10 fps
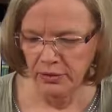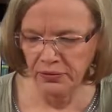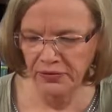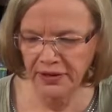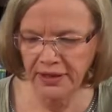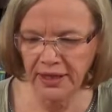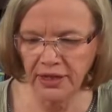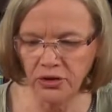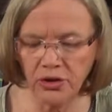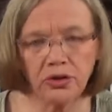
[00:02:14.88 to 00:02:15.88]
You'll find that
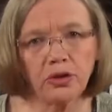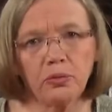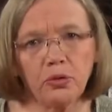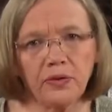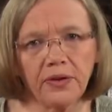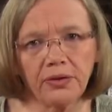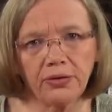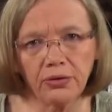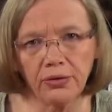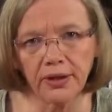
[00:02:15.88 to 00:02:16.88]
as you start moving
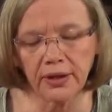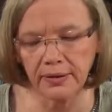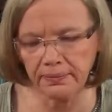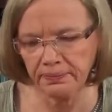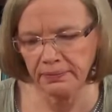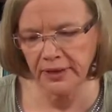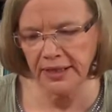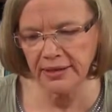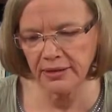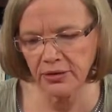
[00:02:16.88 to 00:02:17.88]
through the
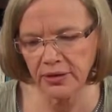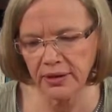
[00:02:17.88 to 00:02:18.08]
lessons,